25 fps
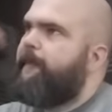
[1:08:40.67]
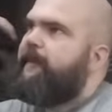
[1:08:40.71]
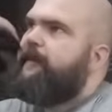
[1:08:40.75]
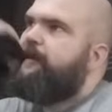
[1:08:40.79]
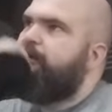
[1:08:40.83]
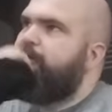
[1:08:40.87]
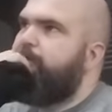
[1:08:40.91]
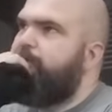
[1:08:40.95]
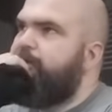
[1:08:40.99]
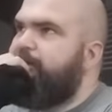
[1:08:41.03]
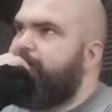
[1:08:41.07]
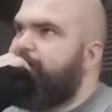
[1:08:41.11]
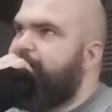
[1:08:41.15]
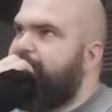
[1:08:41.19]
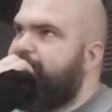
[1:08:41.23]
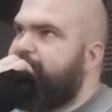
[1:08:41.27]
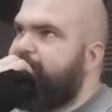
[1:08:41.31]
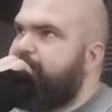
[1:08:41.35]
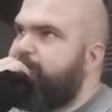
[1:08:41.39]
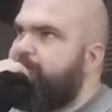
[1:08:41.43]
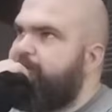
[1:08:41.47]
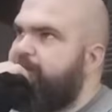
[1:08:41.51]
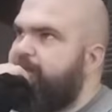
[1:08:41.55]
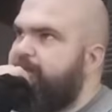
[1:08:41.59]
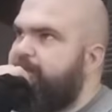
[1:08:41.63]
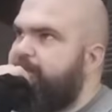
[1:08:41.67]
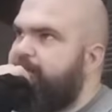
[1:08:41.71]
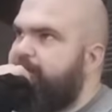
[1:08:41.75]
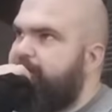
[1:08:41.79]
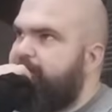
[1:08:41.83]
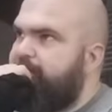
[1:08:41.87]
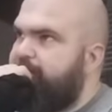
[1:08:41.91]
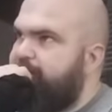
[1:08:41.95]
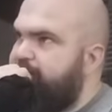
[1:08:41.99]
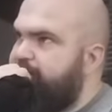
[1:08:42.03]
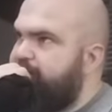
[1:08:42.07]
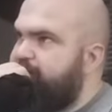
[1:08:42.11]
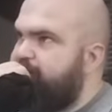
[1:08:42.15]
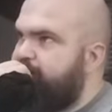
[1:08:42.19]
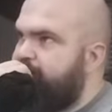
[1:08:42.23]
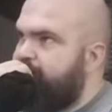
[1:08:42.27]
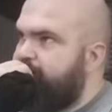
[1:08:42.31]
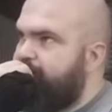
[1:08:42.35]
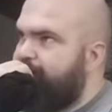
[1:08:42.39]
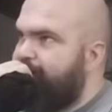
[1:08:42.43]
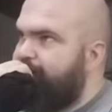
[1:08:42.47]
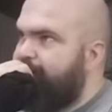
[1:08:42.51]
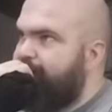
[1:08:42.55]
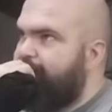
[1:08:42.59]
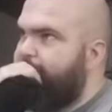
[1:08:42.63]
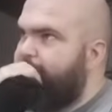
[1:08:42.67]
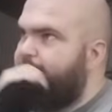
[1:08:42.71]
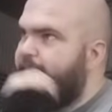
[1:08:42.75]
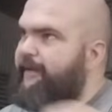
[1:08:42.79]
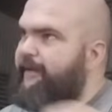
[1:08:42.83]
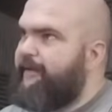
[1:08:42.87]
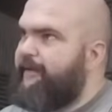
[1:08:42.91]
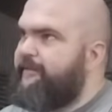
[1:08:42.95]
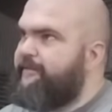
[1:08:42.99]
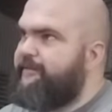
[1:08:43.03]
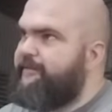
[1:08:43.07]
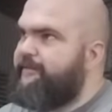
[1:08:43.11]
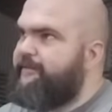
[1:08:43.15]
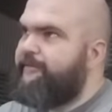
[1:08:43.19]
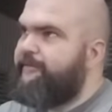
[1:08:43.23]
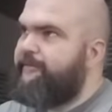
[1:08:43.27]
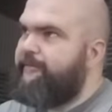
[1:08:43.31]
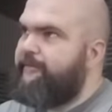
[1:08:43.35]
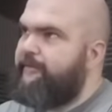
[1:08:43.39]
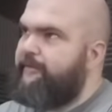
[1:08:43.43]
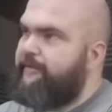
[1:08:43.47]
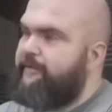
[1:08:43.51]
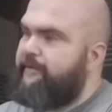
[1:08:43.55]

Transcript: So we can make a display case, like a pedestal.